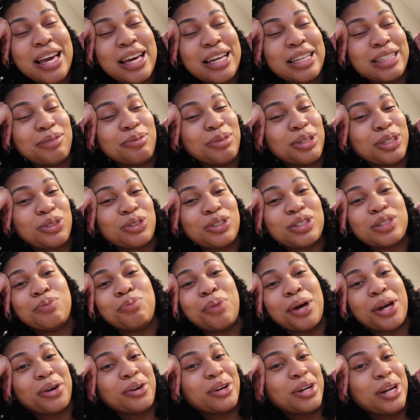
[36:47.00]
his mistress
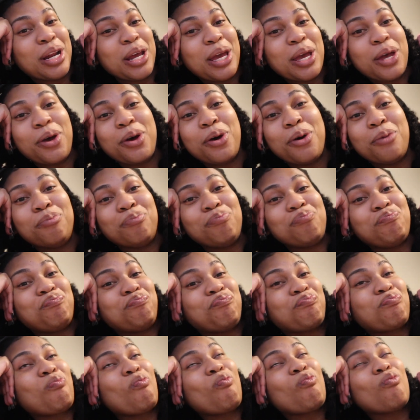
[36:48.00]
better than him.
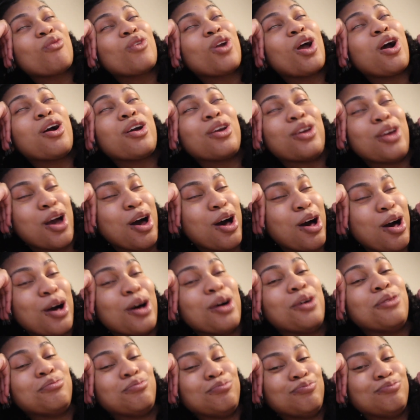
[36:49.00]

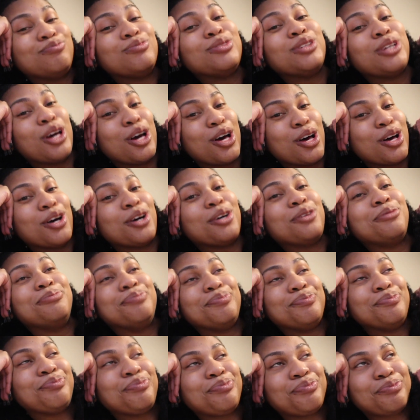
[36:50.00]
Yeah, yup.
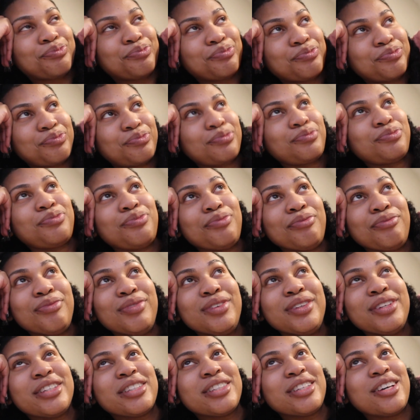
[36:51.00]

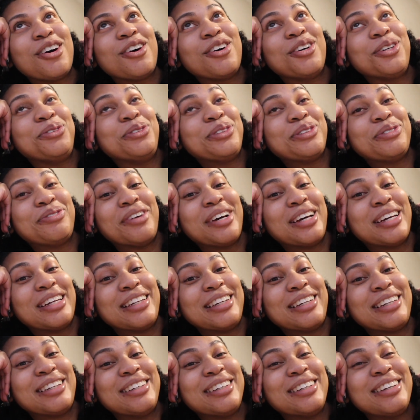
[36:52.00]
So it was
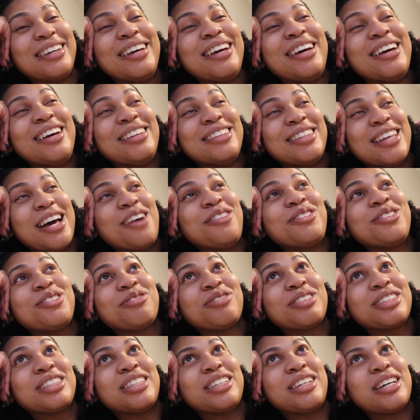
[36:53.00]
funny. That
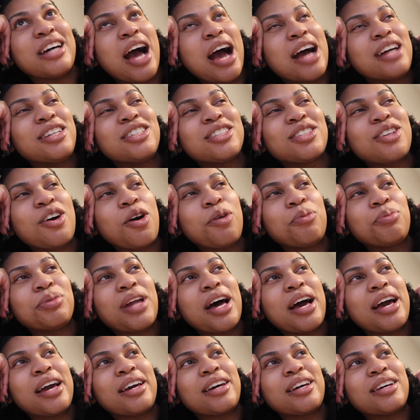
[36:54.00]
was really good. I just hope,
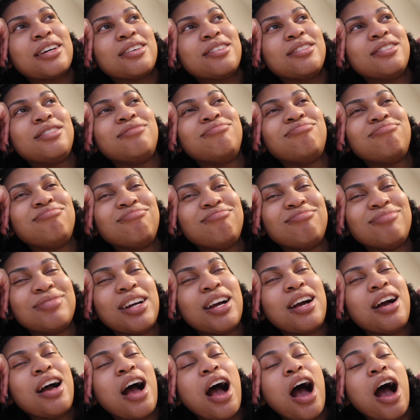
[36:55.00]
like,
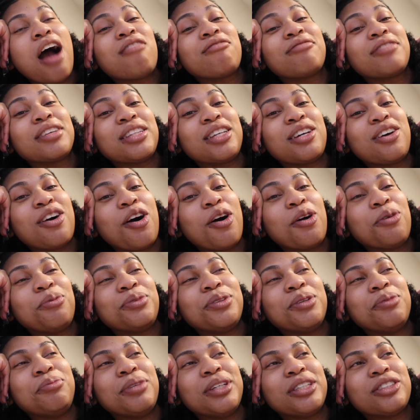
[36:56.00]
I really hope
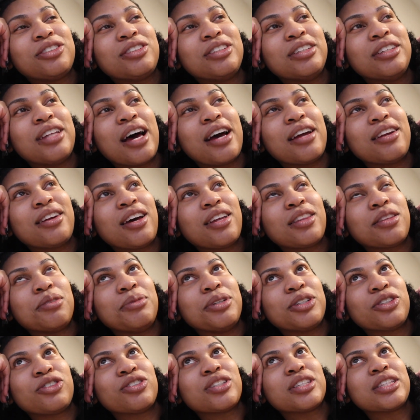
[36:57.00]
the miss not not the
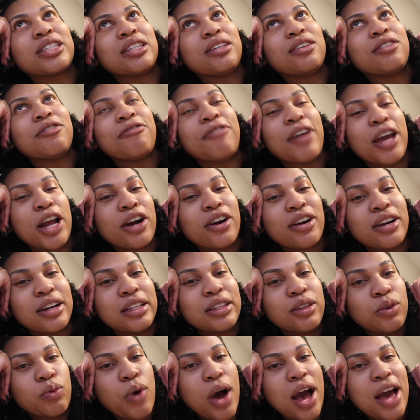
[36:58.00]
mistress, the
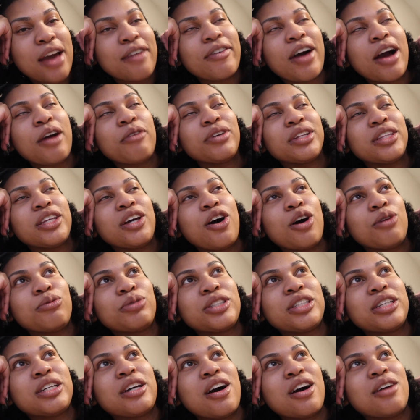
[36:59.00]
Farah, the wife, I really hope
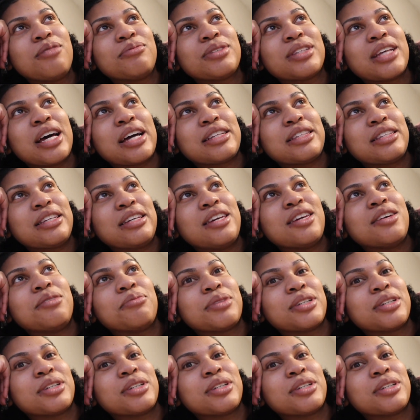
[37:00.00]
she comes like to get